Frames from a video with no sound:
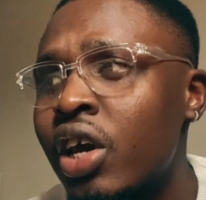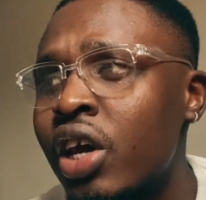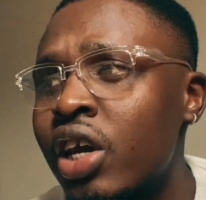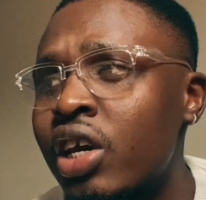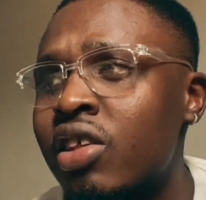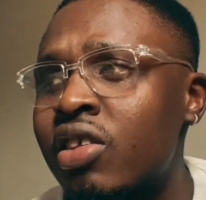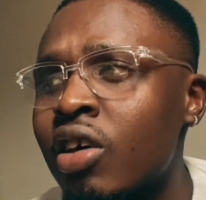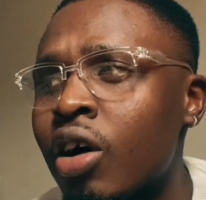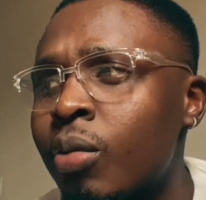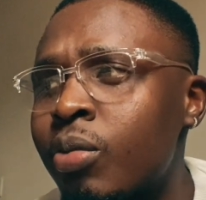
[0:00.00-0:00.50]

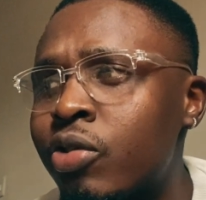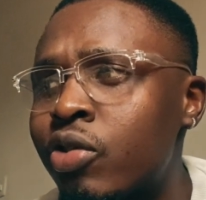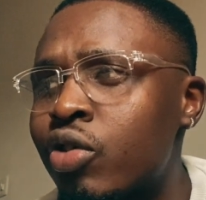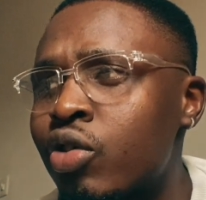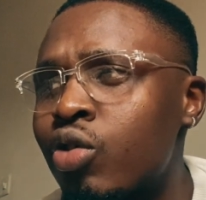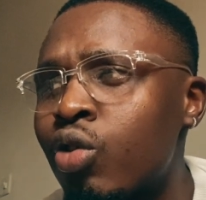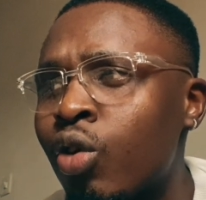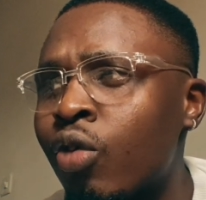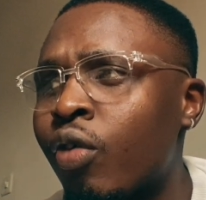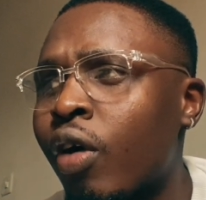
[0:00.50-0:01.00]
it helps
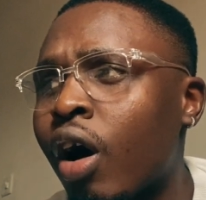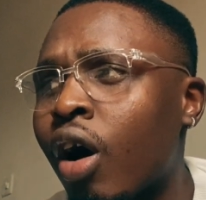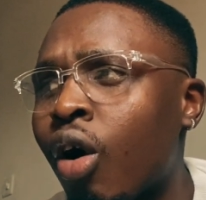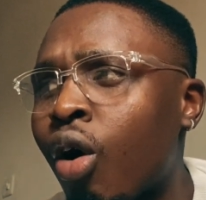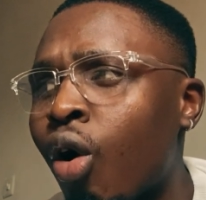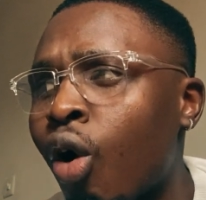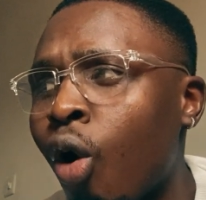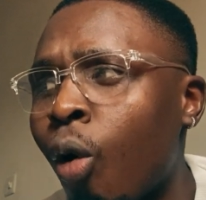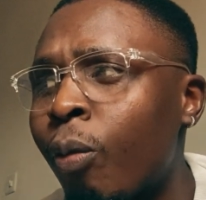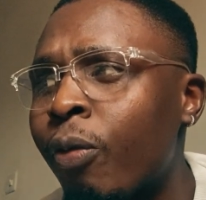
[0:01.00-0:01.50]
you
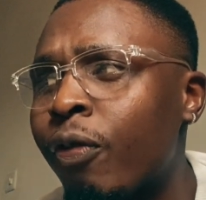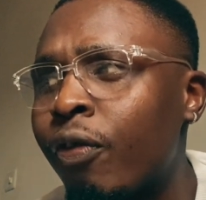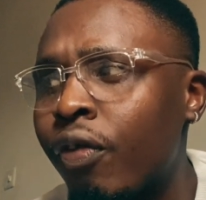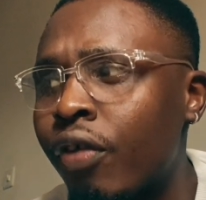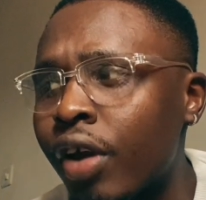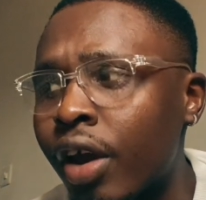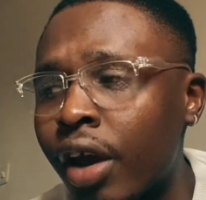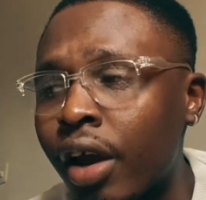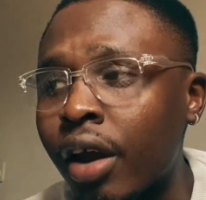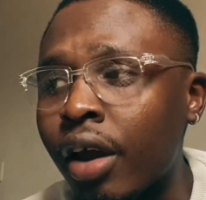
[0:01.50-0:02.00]
overcome
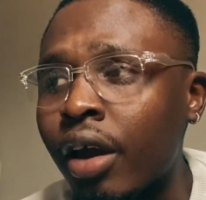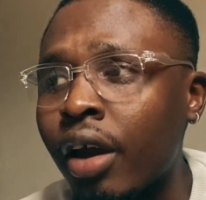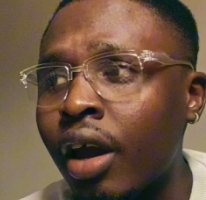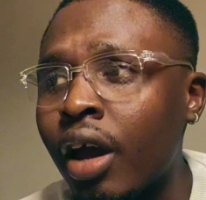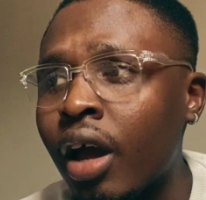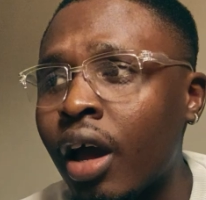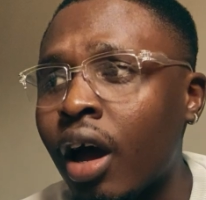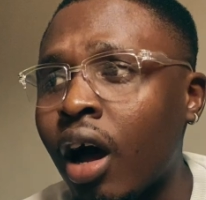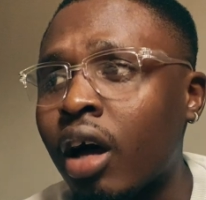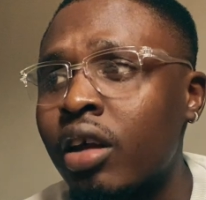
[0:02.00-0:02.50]
fear
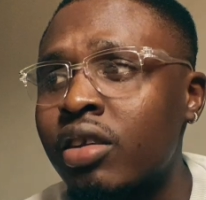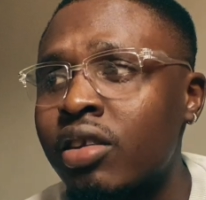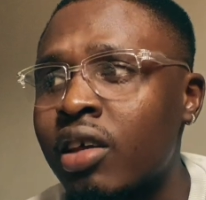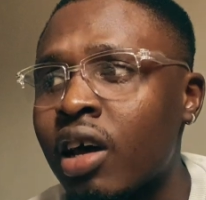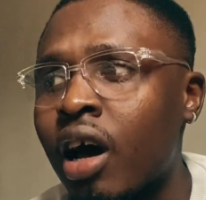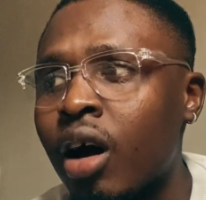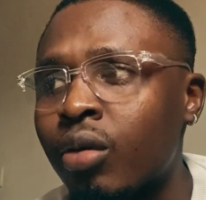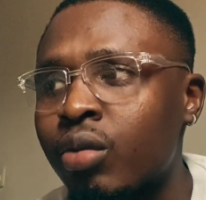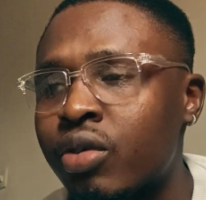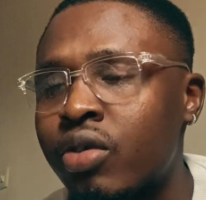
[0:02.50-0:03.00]
and
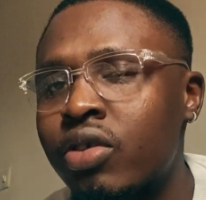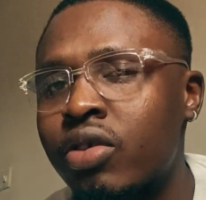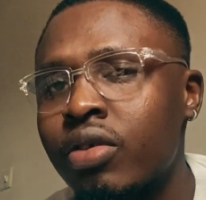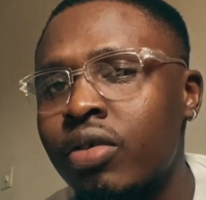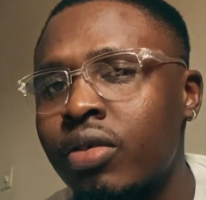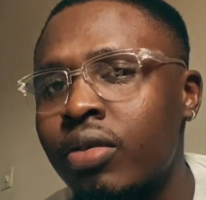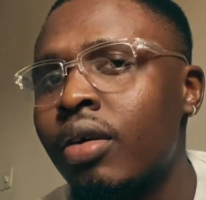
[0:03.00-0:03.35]
doubts.